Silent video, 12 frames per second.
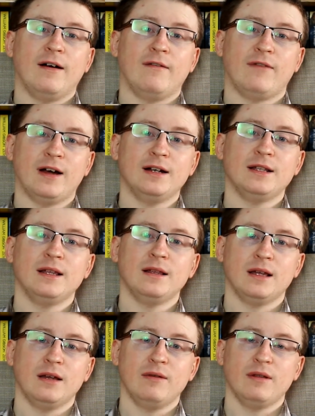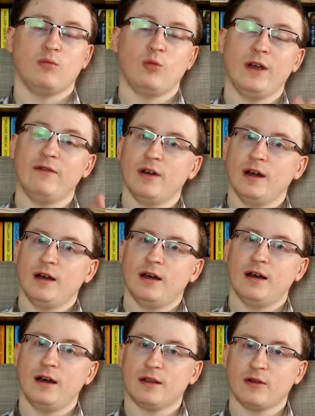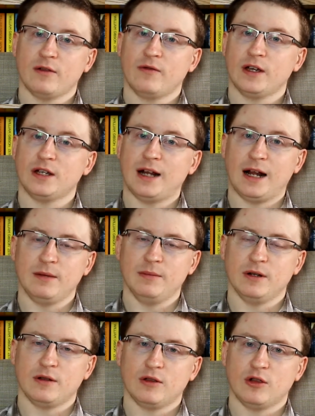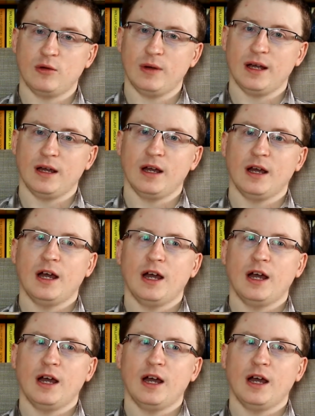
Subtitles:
fantasy series with science fiction elements to it,